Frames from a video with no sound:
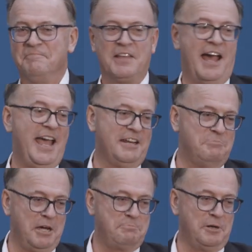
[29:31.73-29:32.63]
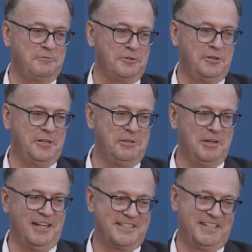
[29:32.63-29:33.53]
I had to be up here for 30
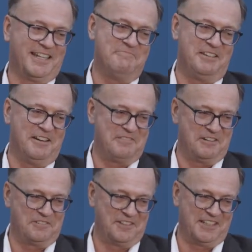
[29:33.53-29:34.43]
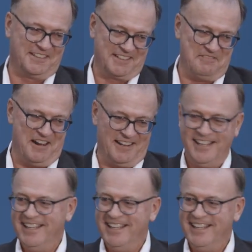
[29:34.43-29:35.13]
minutes. You can be up there for a little. Come on.